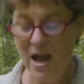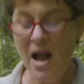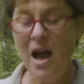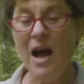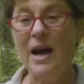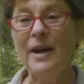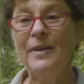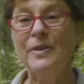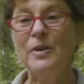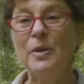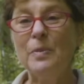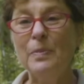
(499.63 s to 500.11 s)

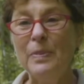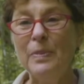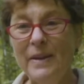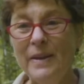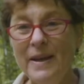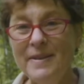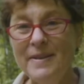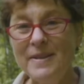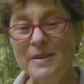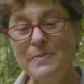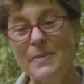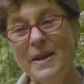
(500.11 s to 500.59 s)
on their
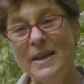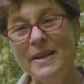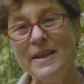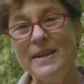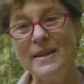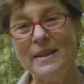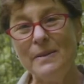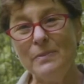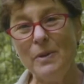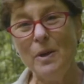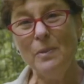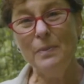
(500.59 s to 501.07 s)
placemaking
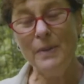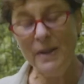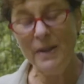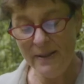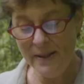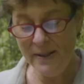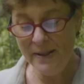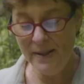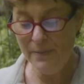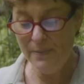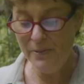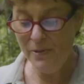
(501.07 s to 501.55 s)
and
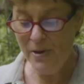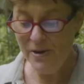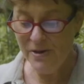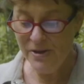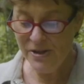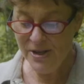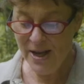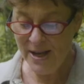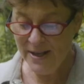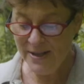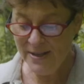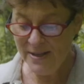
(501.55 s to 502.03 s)
mobility
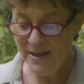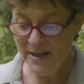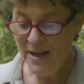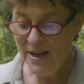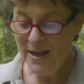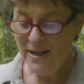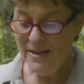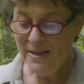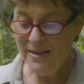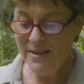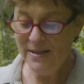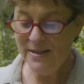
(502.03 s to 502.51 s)
project
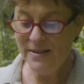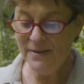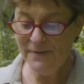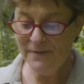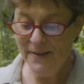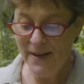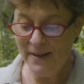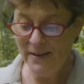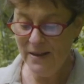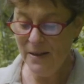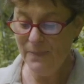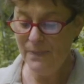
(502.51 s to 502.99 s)
to
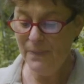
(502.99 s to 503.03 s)
develop